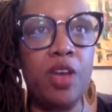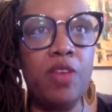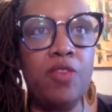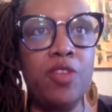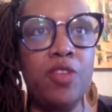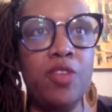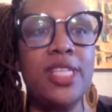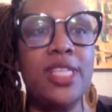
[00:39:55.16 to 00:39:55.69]

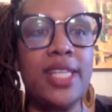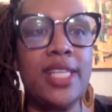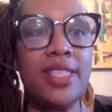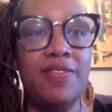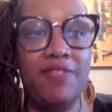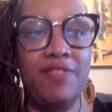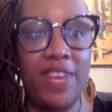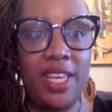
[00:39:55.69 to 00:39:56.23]
for Sex
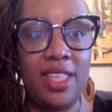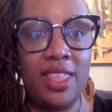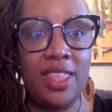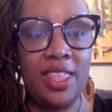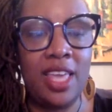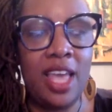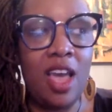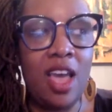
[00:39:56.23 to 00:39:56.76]
and Faith
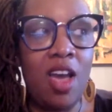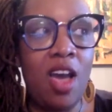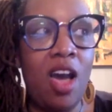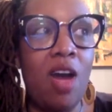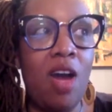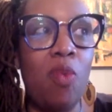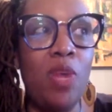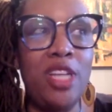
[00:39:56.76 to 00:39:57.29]

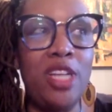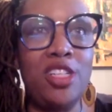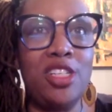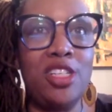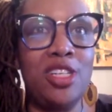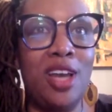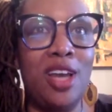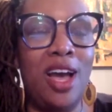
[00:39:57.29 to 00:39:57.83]
mm-hmm. which
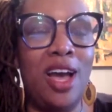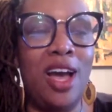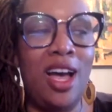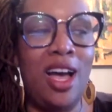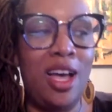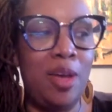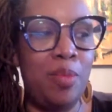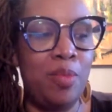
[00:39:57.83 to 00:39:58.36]

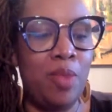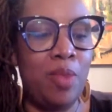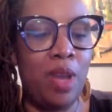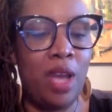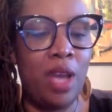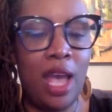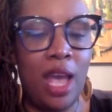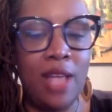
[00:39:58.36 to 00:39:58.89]
um,
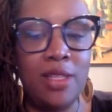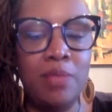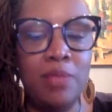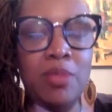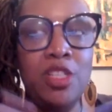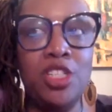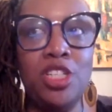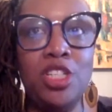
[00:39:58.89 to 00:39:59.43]
has a
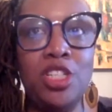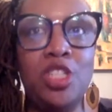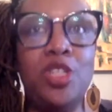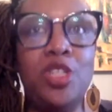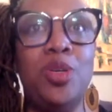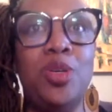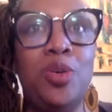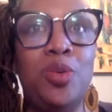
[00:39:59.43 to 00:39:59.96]
mission
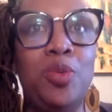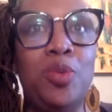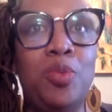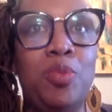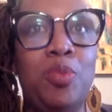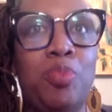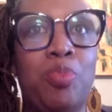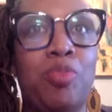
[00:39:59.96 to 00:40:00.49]
to
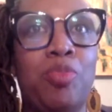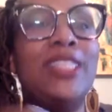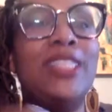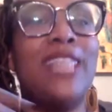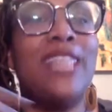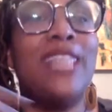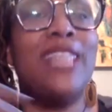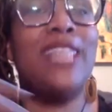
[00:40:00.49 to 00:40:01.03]
break
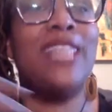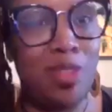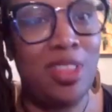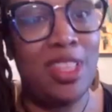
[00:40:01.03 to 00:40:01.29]
down